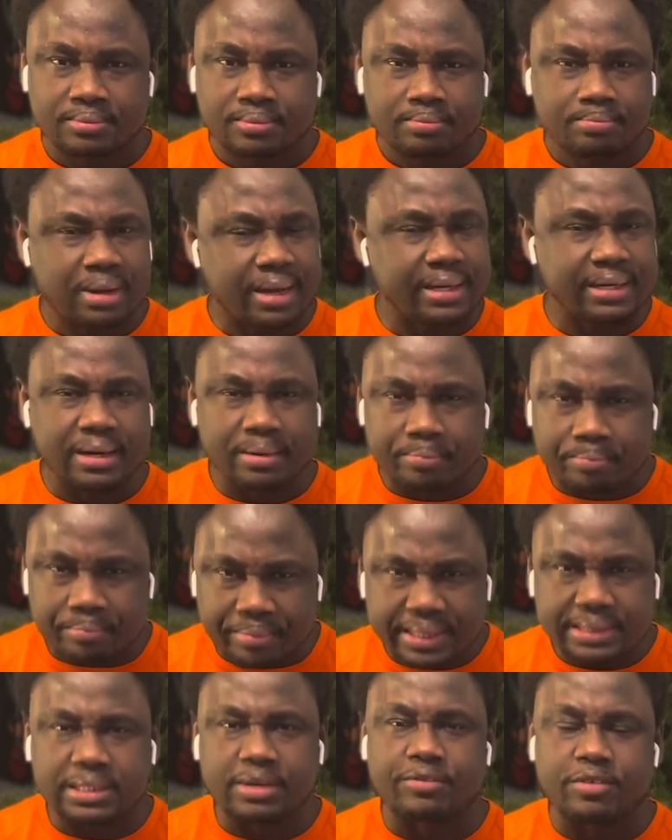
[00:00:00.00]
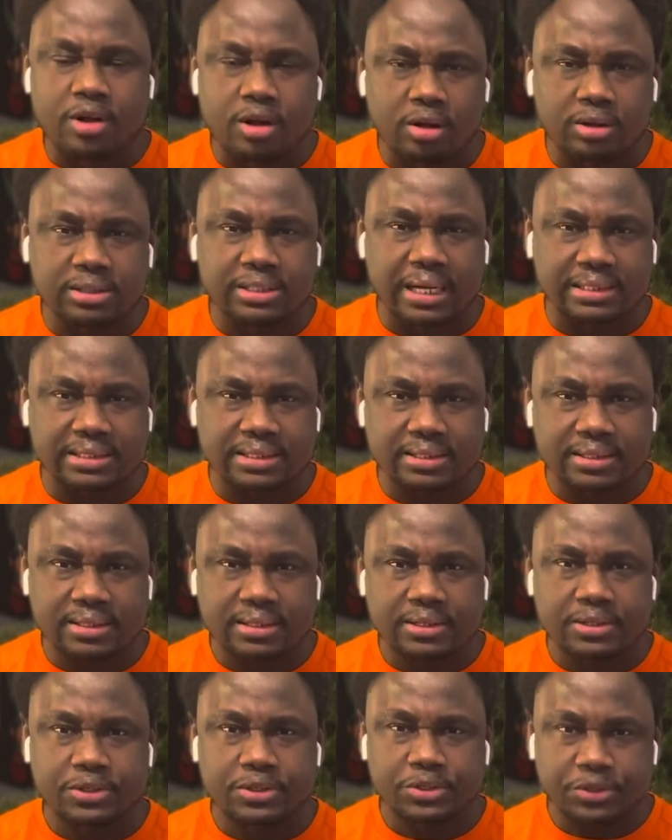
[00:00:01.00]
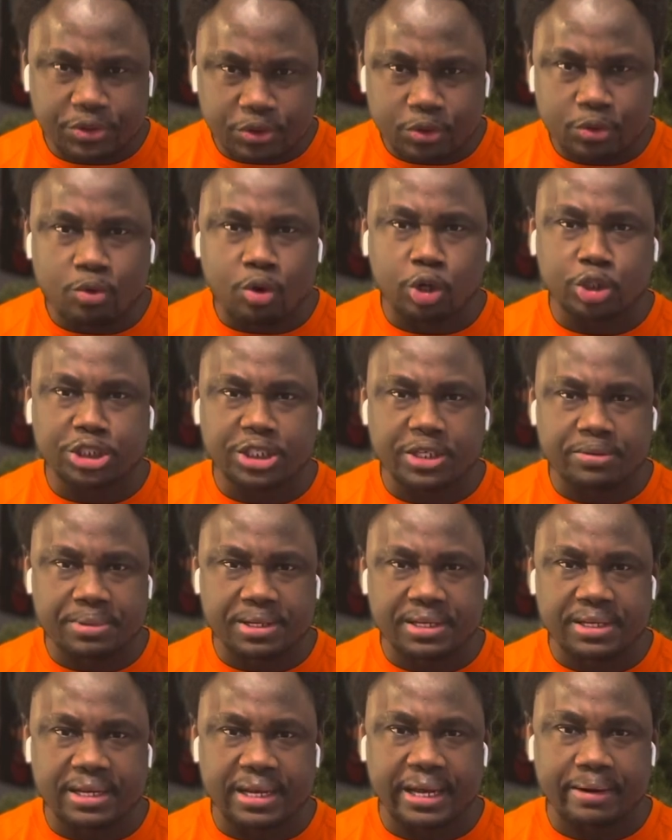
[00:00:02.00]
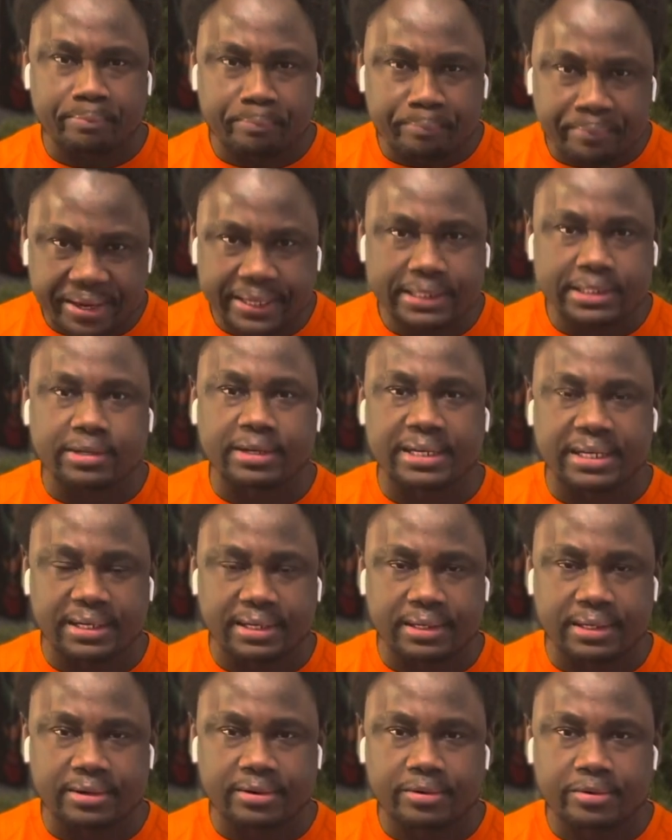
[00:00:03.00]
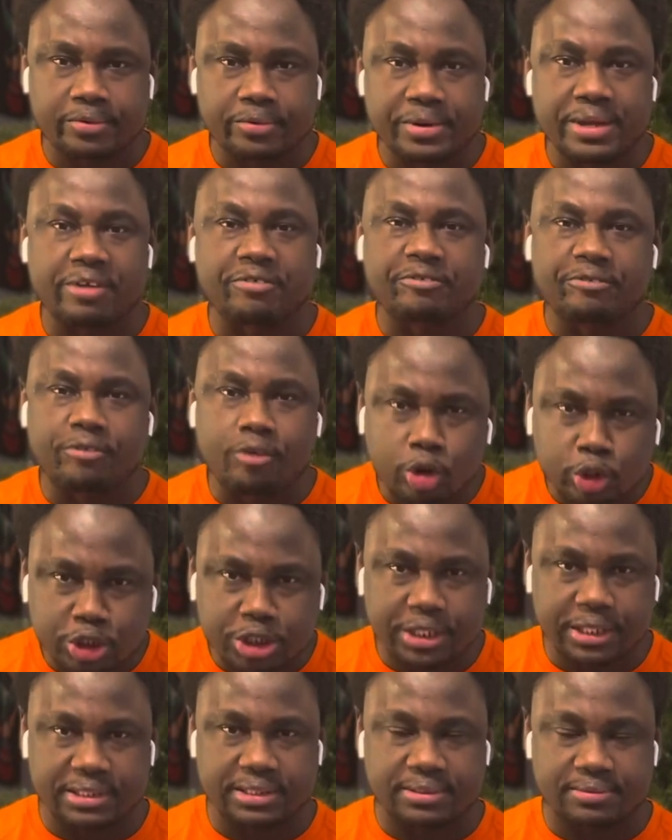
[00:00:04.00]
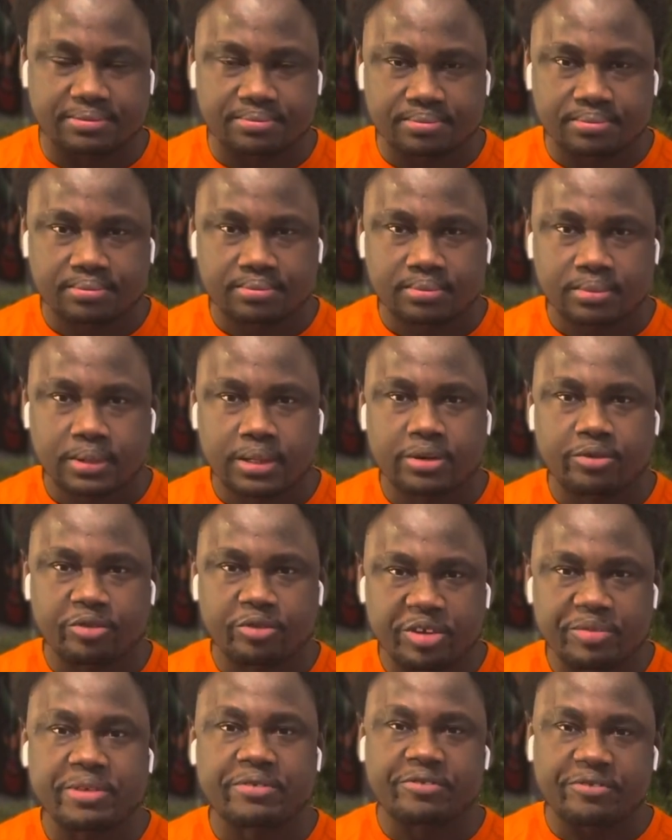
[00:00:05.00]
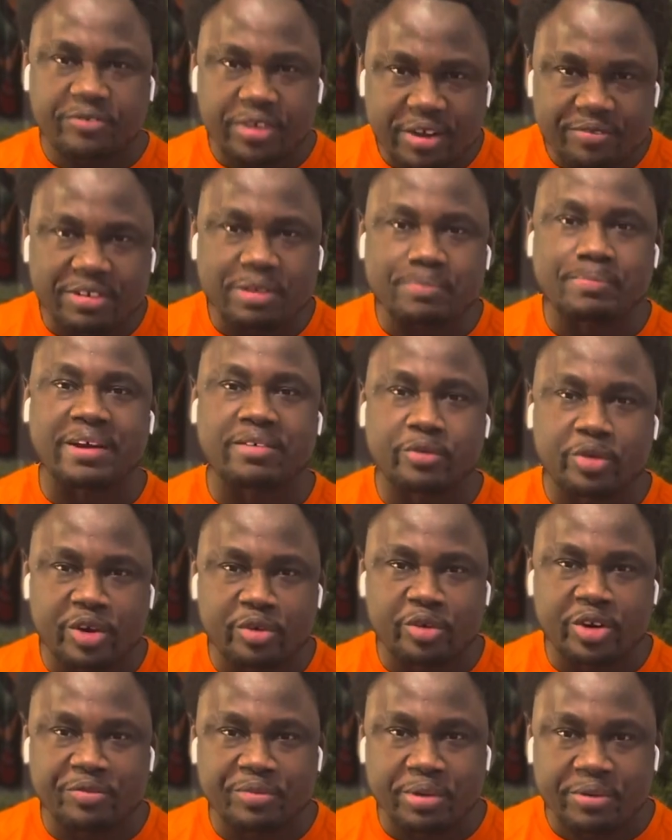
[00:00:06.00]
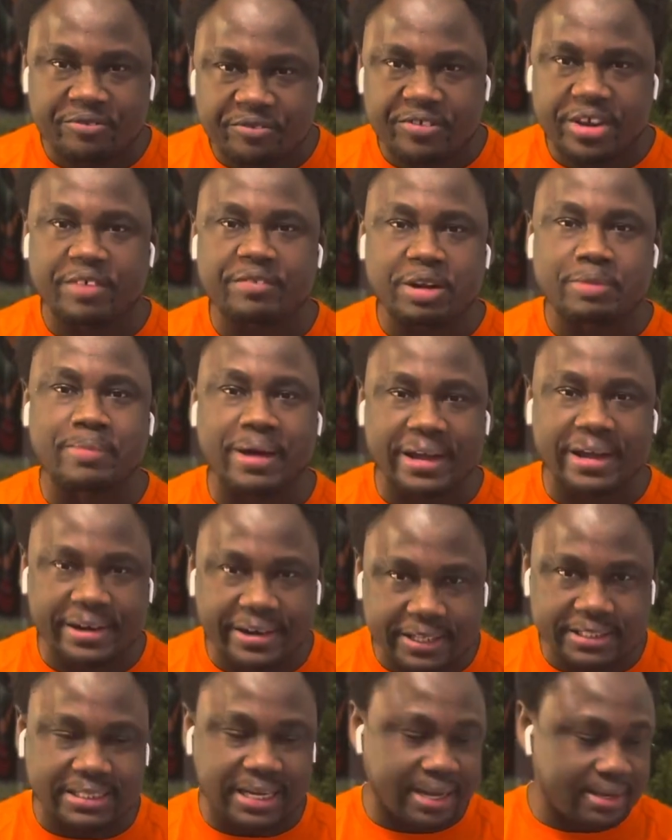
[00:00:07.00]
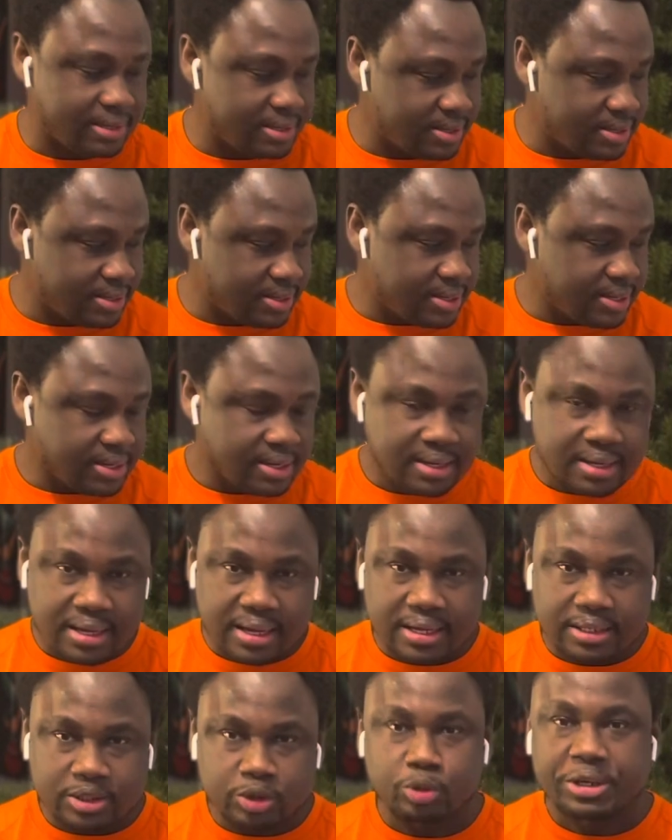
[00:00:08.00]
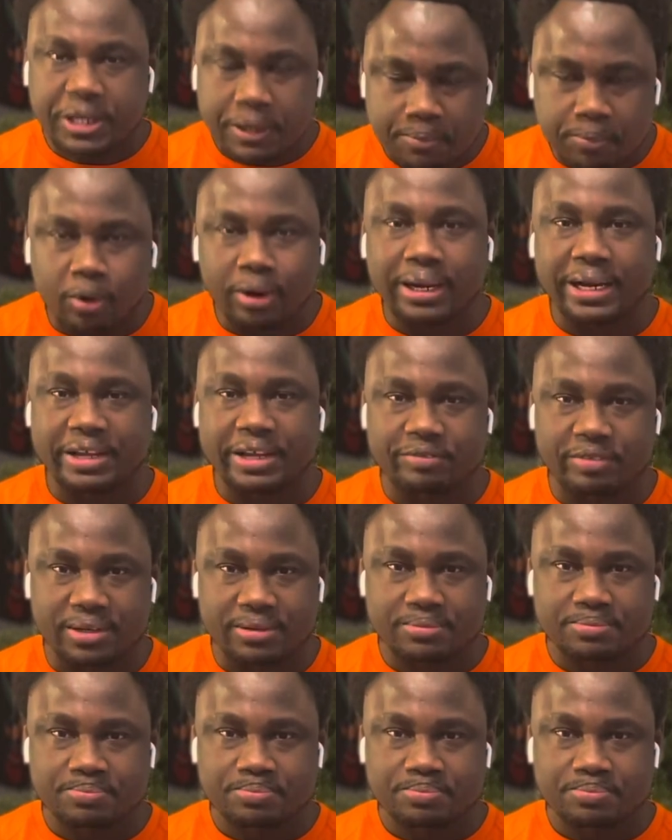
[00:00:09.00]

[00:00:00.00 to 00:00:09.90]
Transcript: But in the midst of all that, you watching me and me talking, we are fortunate. We've been favored by we, we've been favored by nature to keep on living.